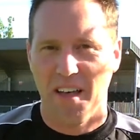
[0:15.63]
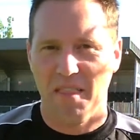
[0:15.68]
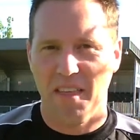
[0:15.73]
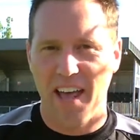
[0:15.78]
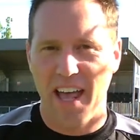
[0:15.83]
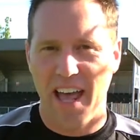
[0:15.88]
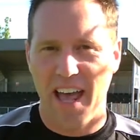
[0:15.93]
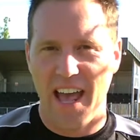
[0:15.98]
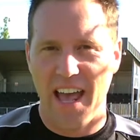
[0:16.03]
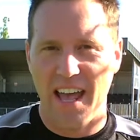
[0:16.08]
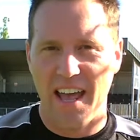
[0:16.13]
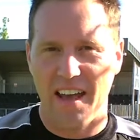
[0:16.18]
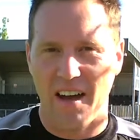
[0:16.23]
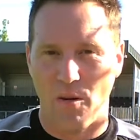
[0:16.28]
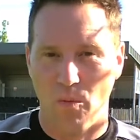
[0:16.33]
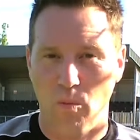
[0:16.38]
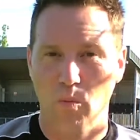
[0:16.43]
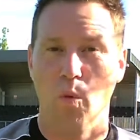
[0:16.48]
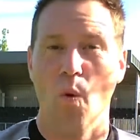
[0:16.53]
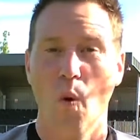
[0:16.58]
their
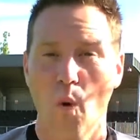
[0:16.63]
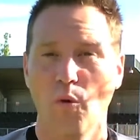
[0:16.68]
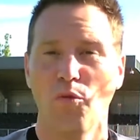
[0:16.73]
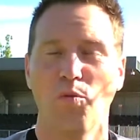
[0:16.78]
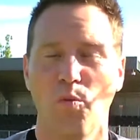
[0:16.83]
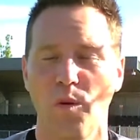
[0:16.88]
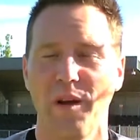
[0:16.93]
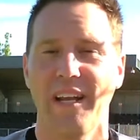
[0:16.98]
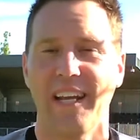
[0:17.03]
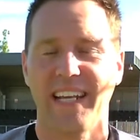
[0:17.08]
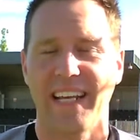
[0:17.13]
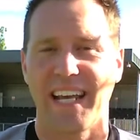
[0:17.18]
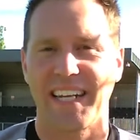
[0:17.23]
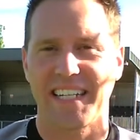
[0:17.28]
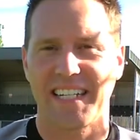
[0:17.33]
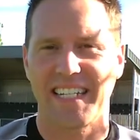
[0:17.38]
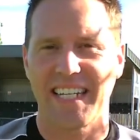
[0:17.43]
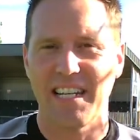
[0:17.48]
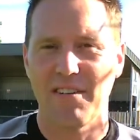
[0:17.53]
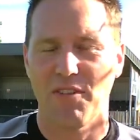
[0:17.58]
award-winning
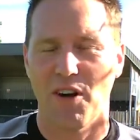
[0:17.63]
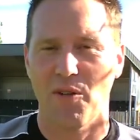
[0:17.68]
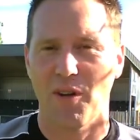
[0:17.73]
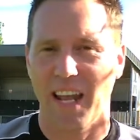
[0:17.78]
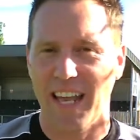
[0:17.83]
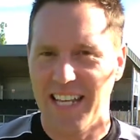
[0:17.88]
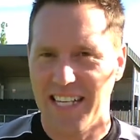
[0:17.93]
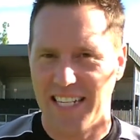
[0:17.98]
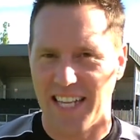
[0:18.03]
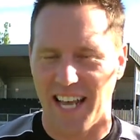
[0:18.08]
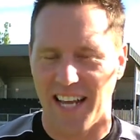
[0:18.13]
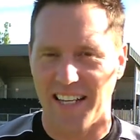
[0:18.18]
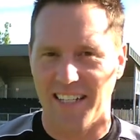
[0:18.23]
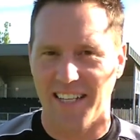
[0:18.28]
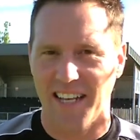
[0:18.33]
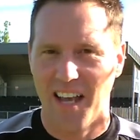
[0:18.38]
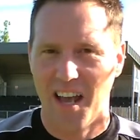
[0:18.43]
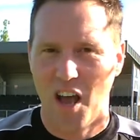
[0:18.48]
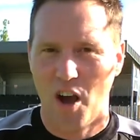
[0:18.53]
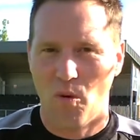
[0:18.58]
Adesivo
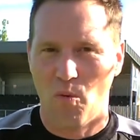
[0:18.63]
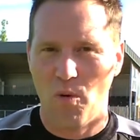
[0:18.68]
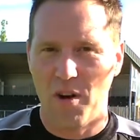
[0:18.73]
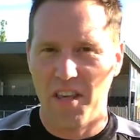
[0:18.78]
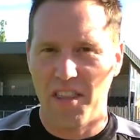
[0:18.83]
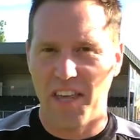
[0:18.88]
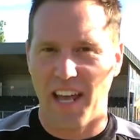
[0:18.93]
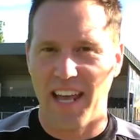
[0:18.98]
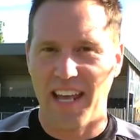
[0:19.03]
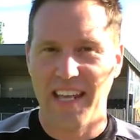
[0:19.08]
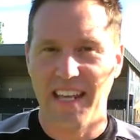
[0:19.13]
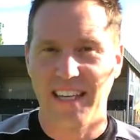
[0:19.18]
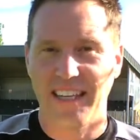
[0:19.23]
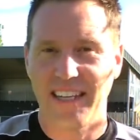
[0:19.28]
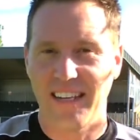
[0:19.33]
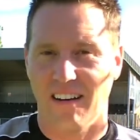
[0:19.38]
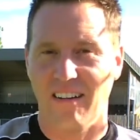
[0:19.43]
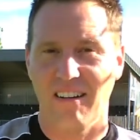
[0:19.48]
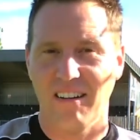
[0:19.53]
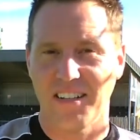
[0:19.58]
latex with a
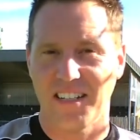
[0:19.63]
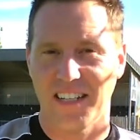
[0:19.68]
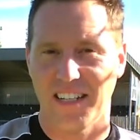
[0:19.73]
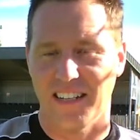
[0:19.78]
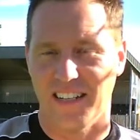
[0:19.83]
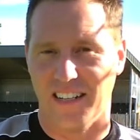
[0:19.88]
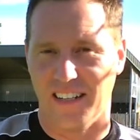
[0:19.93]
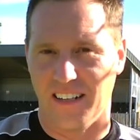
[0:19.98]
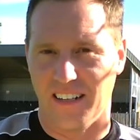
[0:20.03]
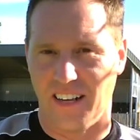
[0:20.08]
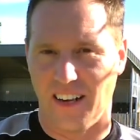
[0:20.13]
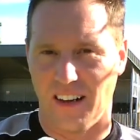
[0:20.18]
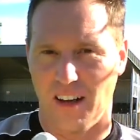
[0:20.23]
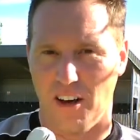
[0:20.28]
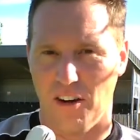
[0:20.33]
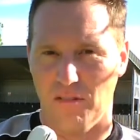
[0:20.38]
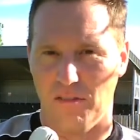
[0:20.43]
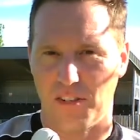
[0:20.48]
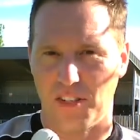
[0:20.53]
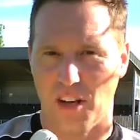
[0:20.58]
Guardian
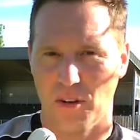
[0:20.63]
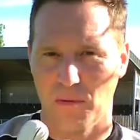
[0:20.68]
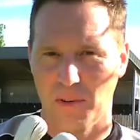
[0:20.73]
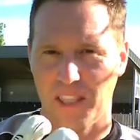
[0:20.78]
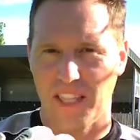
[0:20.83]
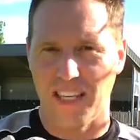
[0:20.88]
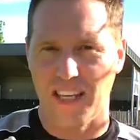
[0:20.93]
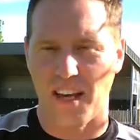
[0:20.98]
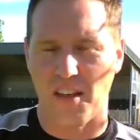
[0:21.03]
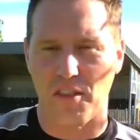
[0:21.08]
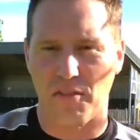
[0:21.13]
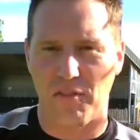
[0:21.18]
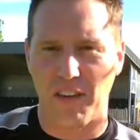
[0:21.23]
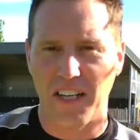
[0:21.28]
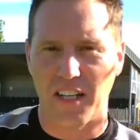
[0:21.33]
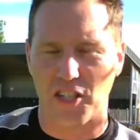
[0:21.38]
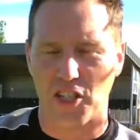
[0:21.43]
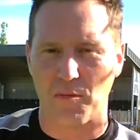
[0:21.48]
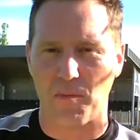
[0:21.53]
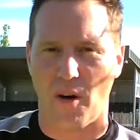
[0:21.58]
glove, so with the
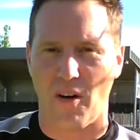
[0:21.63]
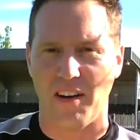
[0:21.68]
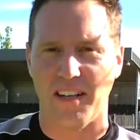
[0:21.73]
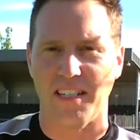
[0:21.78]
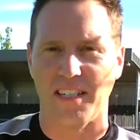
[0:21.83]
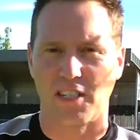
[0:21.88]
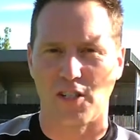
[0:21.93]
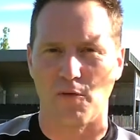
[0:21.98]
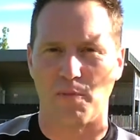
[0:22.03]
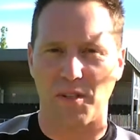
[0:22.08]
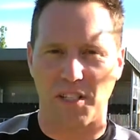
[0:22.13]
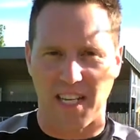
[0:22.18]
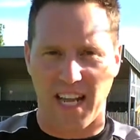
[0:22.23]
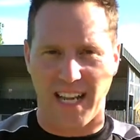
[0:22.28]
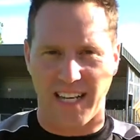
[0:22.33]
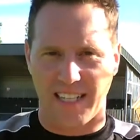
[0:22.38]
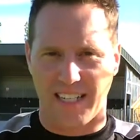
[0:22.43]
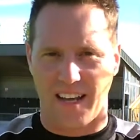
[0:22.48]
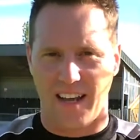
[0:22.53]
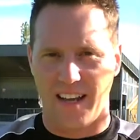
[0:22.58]
finger spines to
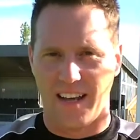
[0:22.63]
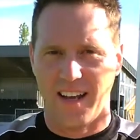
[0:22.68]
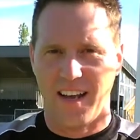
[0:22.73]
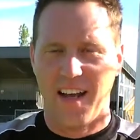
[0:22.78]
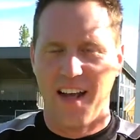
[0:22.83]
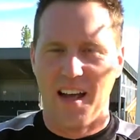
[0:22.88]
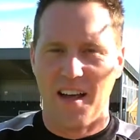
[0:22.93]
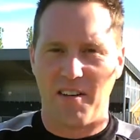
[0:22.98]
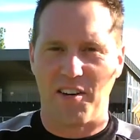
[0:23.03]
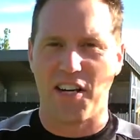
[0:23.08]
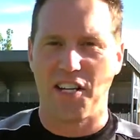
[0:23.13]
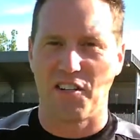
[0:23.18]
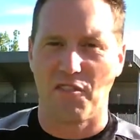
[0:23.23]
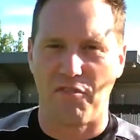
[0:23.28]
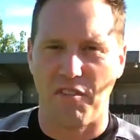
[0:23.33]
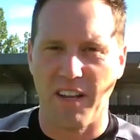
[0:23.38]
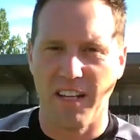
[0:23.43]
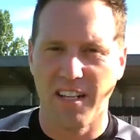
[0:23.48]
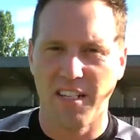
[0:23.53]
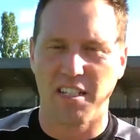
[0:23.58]
protect your
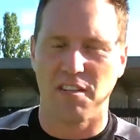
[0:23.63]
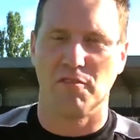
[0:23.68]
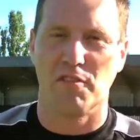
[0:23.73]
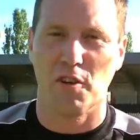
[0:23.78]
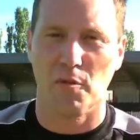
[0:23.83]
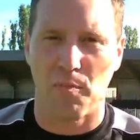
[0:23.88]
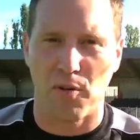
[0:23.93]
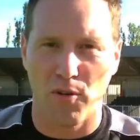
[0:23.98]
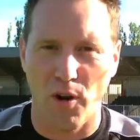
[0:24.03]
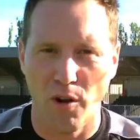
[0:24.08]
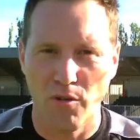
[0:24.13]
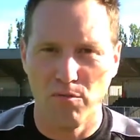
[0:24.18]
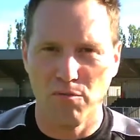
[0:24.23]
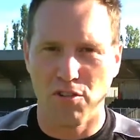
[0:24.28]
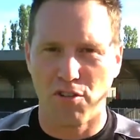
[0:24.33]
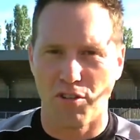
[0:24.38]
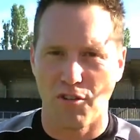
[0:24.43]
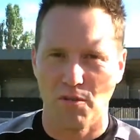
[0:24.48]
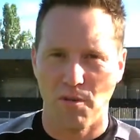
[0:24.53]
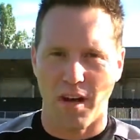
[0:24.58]
fingers. If you're prone
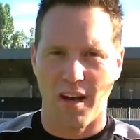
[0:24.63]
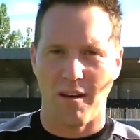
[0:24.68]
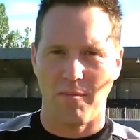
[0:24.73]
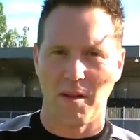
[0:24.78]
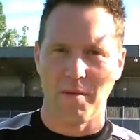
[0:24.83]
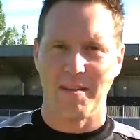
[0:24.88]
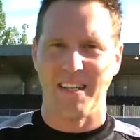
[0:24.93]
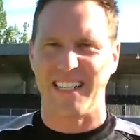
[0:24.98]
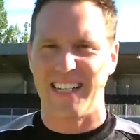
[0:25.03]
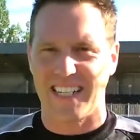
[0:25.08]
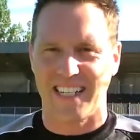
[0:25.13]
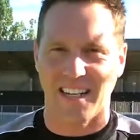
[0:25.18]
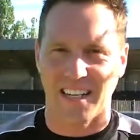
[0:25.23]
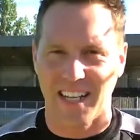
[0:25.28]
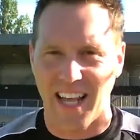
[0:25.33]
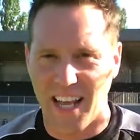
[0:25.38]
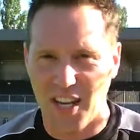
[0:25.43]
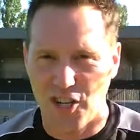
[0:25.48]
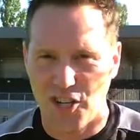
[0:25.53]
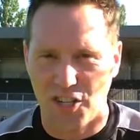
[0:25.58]
to maybe a
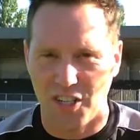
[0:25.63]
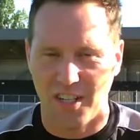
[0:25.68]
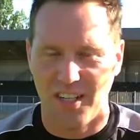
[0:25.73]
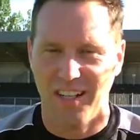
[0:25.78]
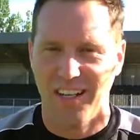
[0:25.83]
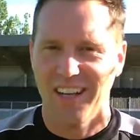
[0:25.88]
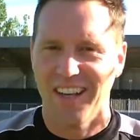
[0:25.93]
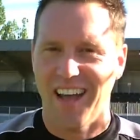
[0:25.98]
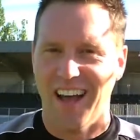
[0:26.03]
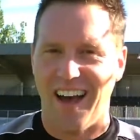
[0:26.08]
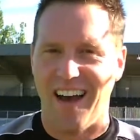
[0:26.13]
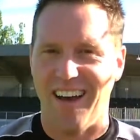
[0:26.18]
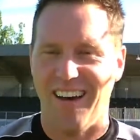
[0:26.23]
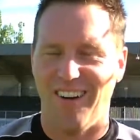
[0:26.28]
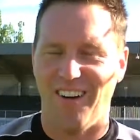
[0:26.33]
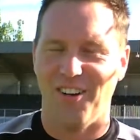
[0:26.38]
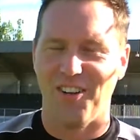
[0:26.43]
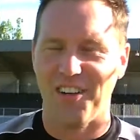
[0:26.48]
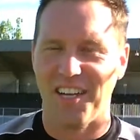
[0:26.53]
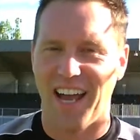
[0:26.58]
dislocation
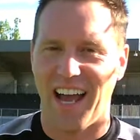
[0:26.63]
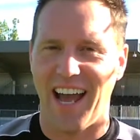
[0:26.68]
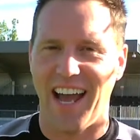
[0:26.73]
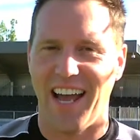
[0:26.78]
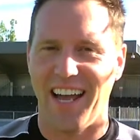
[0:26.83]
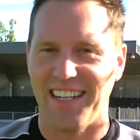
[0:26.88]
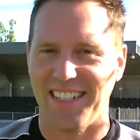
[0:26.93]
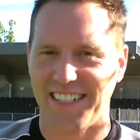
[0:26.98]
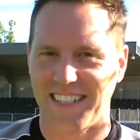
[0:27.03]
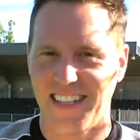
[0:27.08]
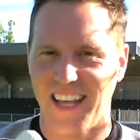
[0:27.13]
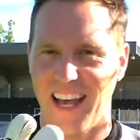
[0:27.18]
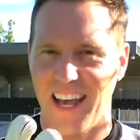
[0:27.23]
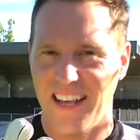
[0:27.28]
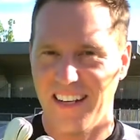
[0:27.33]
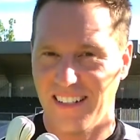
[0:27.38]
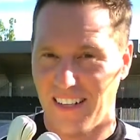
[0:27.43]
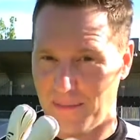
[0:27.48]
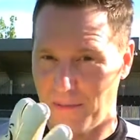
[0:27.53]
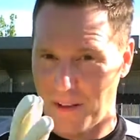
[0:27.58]
on your hands,
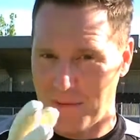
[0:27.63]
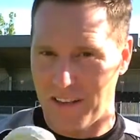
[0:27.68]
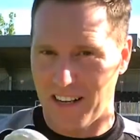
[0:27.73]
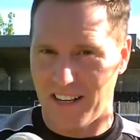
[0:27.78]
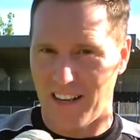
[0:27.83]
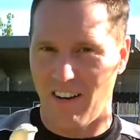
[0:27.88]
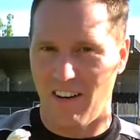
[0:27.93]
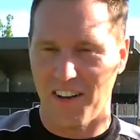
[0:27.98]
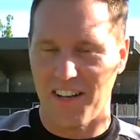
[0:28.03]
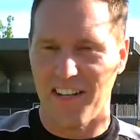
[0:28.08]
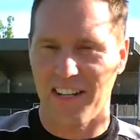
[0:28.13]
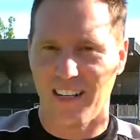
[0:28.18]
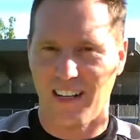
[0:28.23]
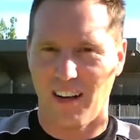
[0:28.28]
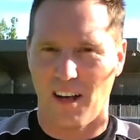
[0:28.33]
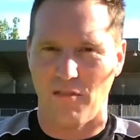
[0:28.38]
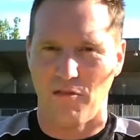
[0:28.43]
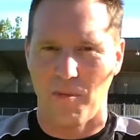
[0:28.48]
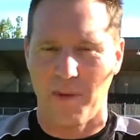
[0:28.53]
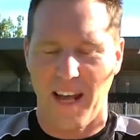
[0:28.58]
then maybe a Guardian
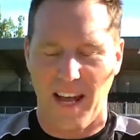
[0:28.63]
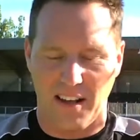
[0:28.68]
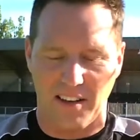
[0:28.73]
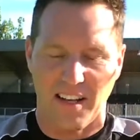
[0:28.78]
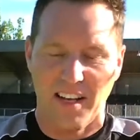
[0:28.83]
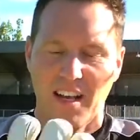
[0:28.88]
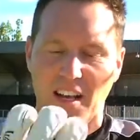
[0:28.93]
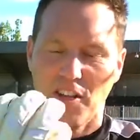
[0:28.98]
glove will be had.